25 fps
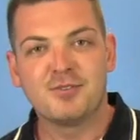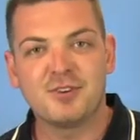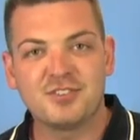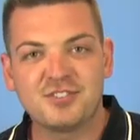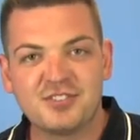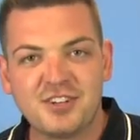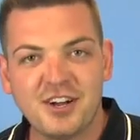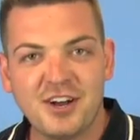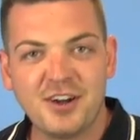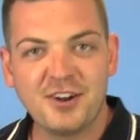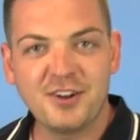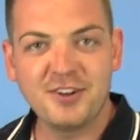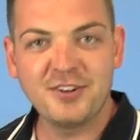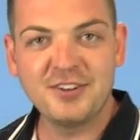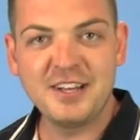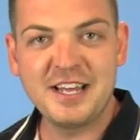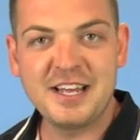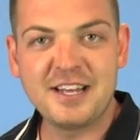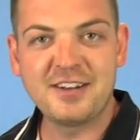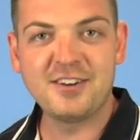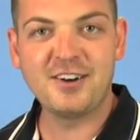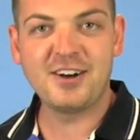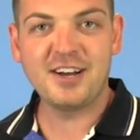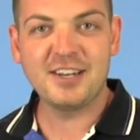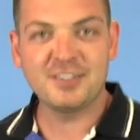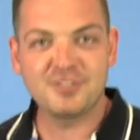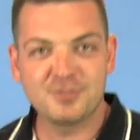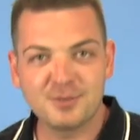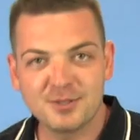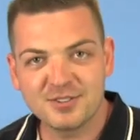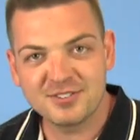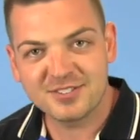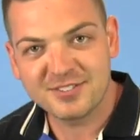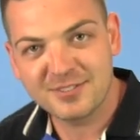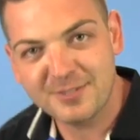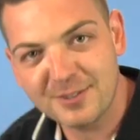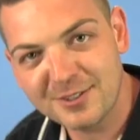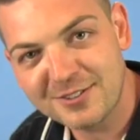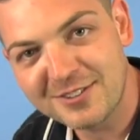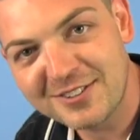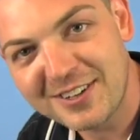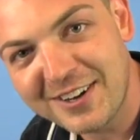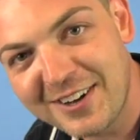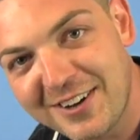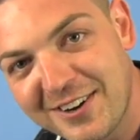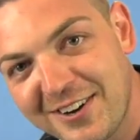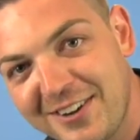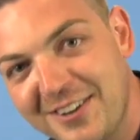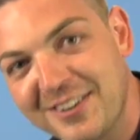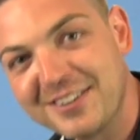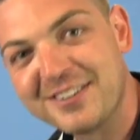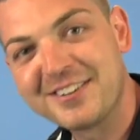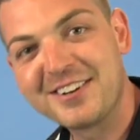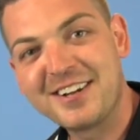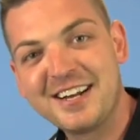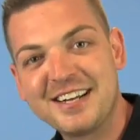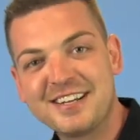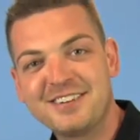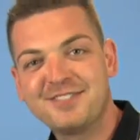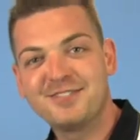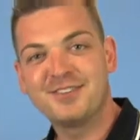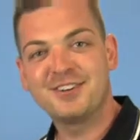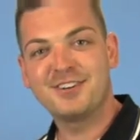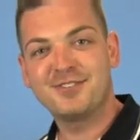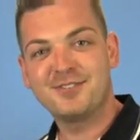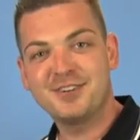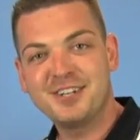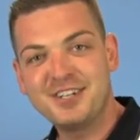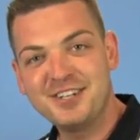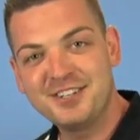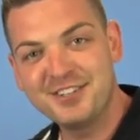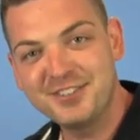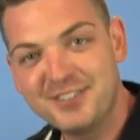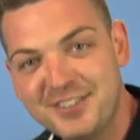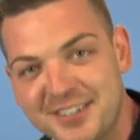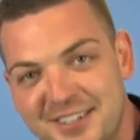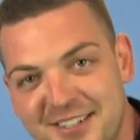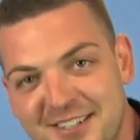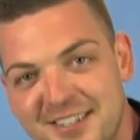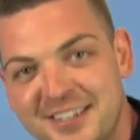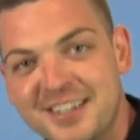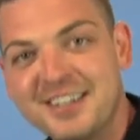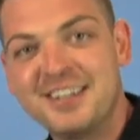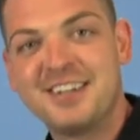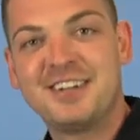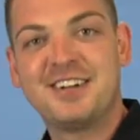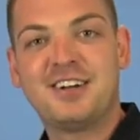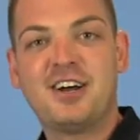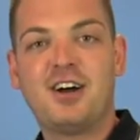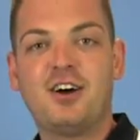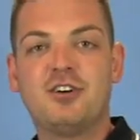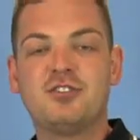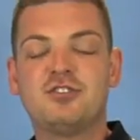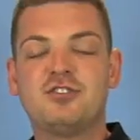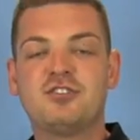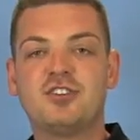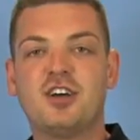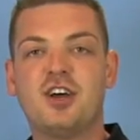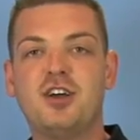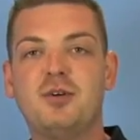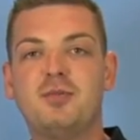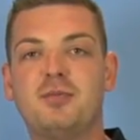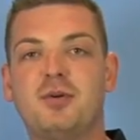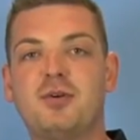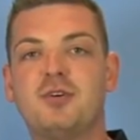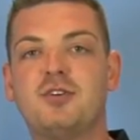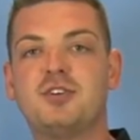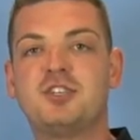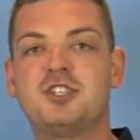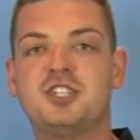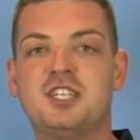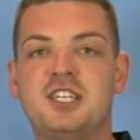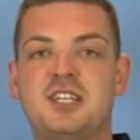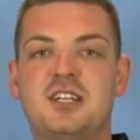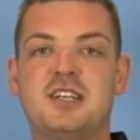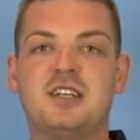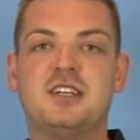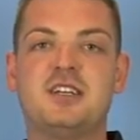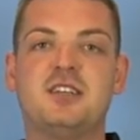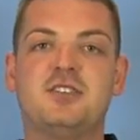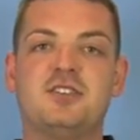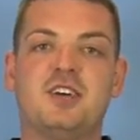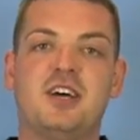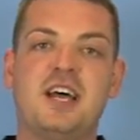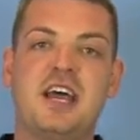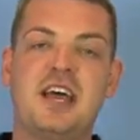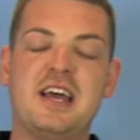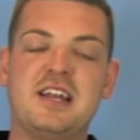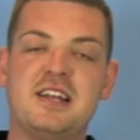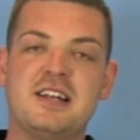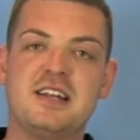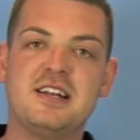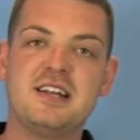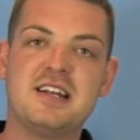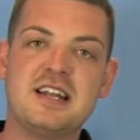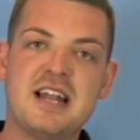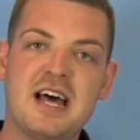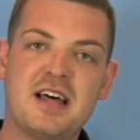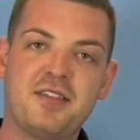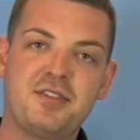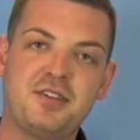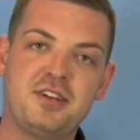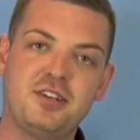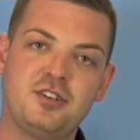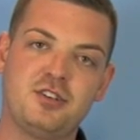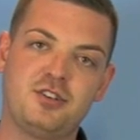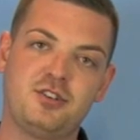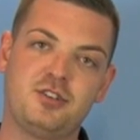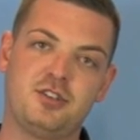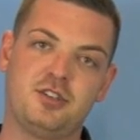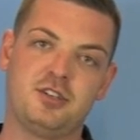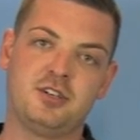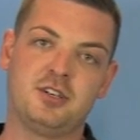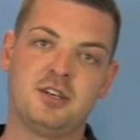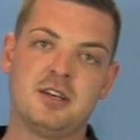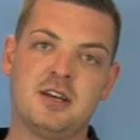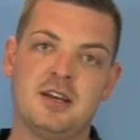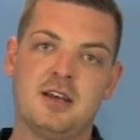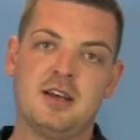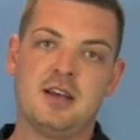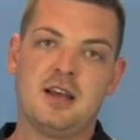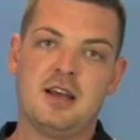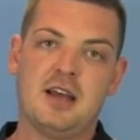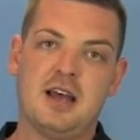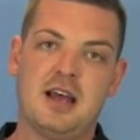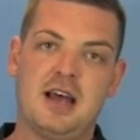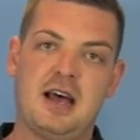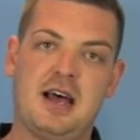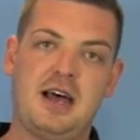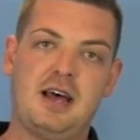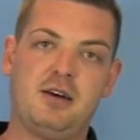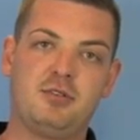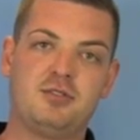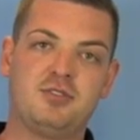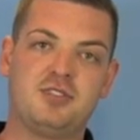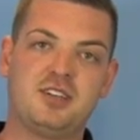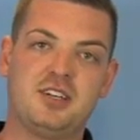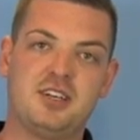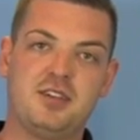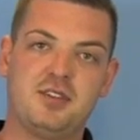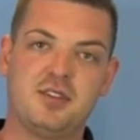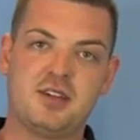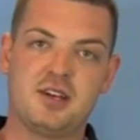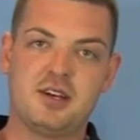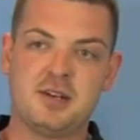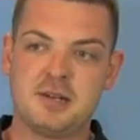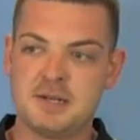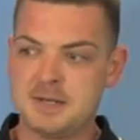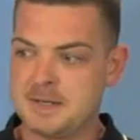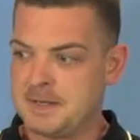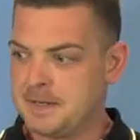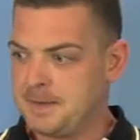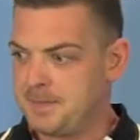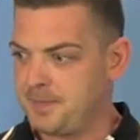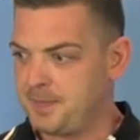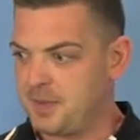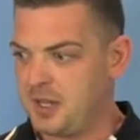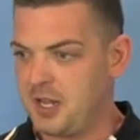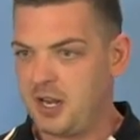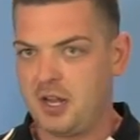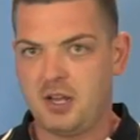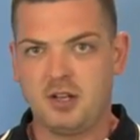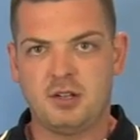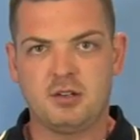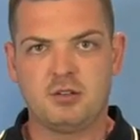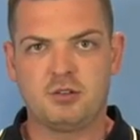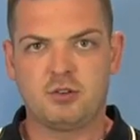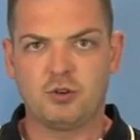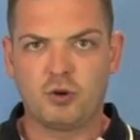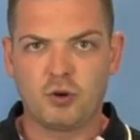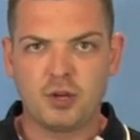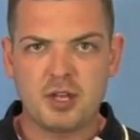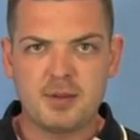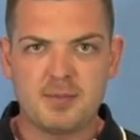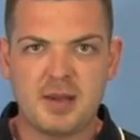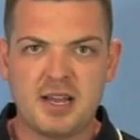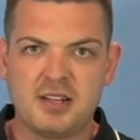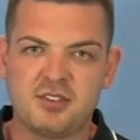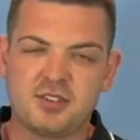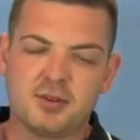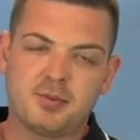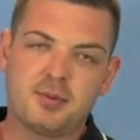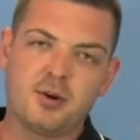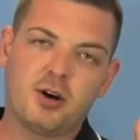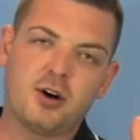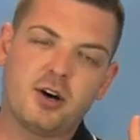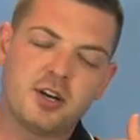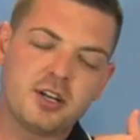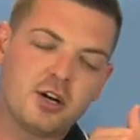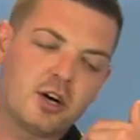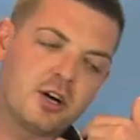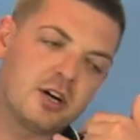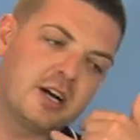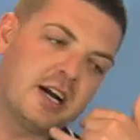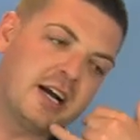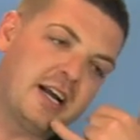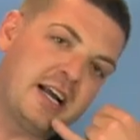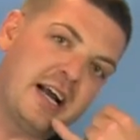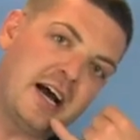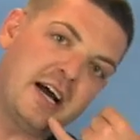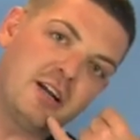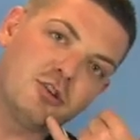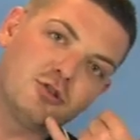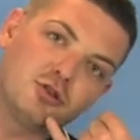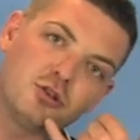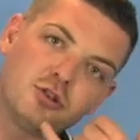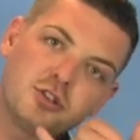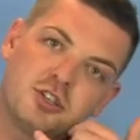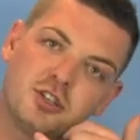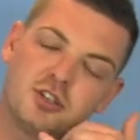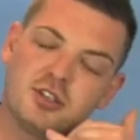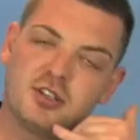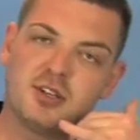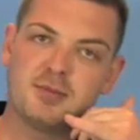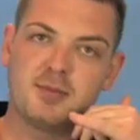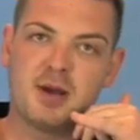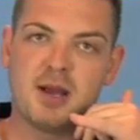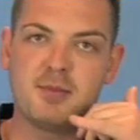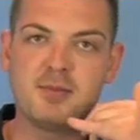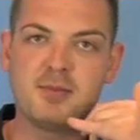what's going on there, guys? What's, what's going on? Like, what, what are you doing? I was so bored shitless, I had nothing to do. Uh, it was either, you know, call your mates up, oh, I, I can't talk to you at the